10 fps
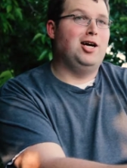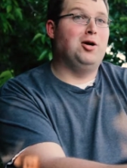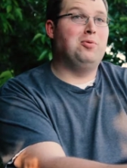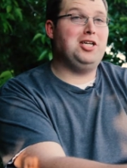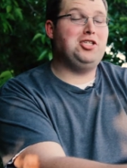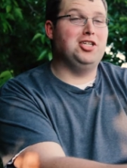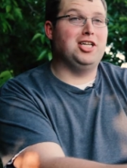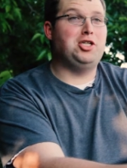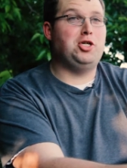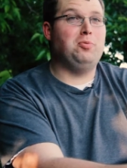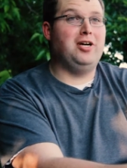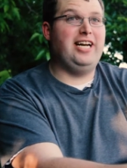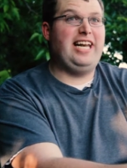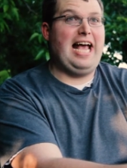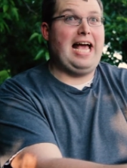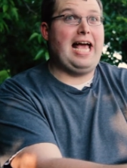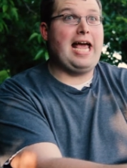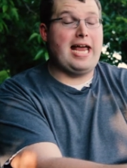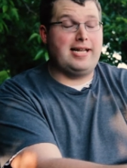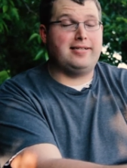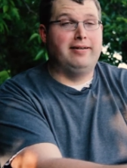Originally, she wanted 8.